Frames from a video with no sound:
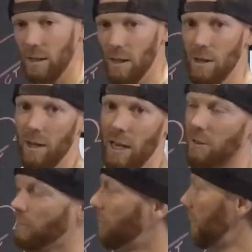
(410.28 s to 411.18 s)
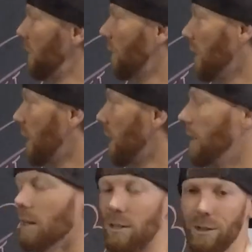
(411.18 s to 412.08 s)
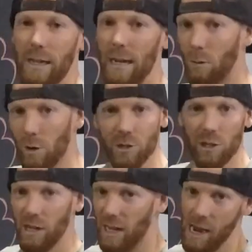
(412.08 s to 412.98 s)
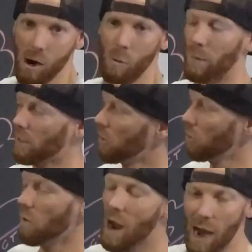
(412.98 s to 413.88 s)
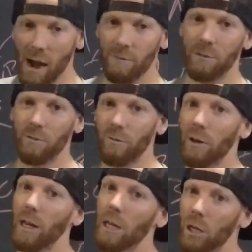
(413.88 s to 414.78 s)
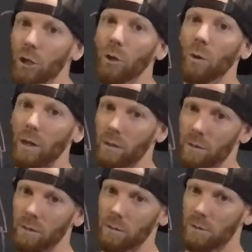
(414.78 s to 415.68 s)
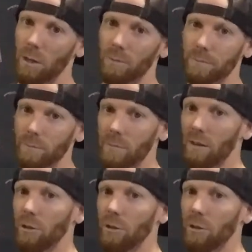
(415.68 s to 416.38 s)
it, you can't feel it, you can't wish it, you can't hope it. You have to frickin' do it. So, have a